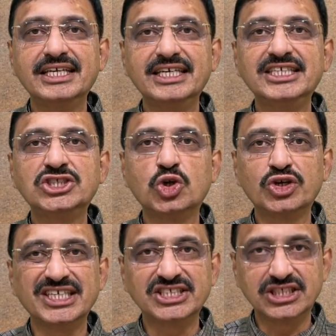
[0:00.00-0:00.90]
each
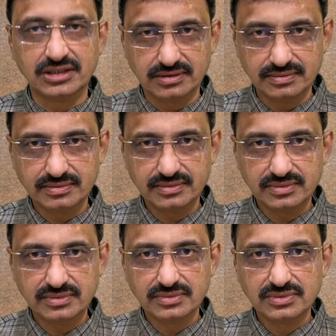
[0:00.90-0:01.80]
location.
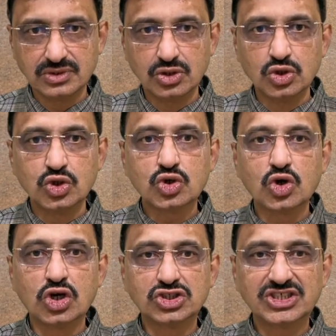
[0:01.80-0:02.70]

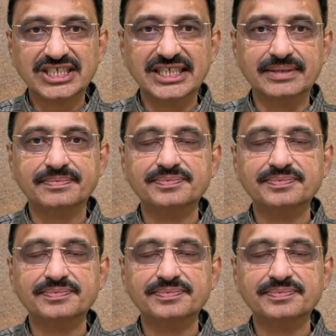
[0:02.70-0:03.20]
Clause C.